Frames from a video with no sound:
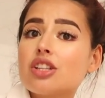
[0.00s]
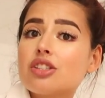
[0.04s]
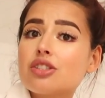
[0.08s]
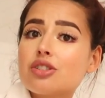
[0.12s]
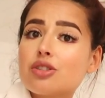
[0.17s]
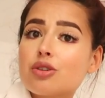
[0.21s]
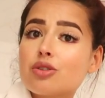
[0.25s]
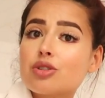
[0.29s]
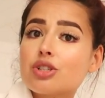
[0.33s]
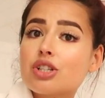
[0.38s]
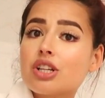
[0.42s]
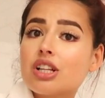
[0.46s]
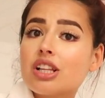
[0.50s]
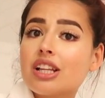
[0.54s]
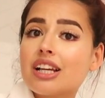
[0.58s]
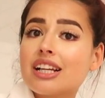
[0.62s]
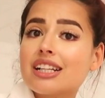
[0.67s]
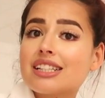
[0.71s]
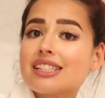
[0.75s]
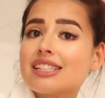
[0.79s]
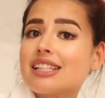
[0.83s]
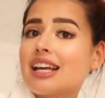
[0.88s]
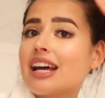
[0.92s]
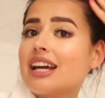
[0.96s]
social
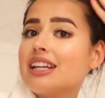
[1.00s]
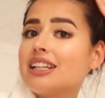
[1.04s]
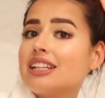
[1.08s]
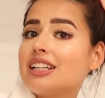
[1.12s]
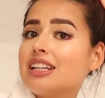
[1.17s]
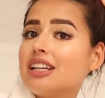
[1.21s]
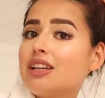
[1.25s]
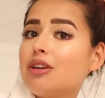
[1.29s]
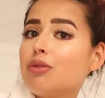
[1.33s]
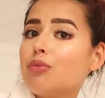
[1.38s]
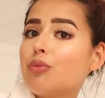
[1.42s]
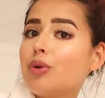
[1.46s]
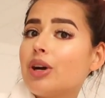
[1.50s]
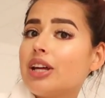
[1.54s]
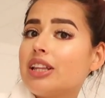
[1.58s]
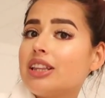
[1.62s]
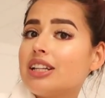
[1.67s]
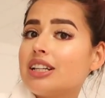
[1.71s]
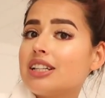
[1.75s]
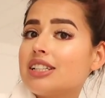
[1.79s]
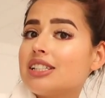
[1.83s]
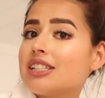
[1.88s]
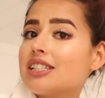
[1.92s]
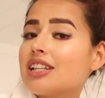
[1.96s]
anxiety
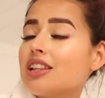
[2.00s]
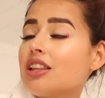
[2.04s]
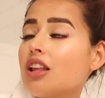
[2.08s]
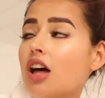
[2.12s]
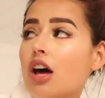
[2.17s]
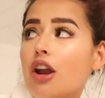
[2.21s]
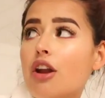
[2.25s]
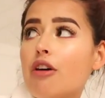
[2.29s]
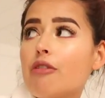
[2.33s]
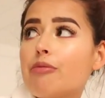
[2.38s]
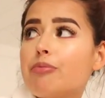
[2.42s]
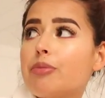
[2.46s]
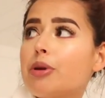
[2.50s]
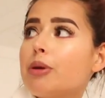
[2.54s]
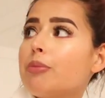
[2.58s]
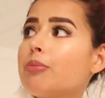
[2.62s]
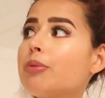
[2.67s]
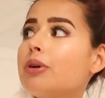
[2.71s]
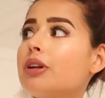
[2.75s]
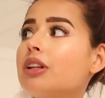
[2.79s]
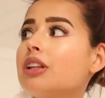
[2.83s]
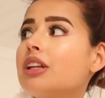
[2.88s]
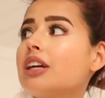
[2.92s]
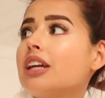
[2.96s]
when there's a lot of
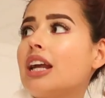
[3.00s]
people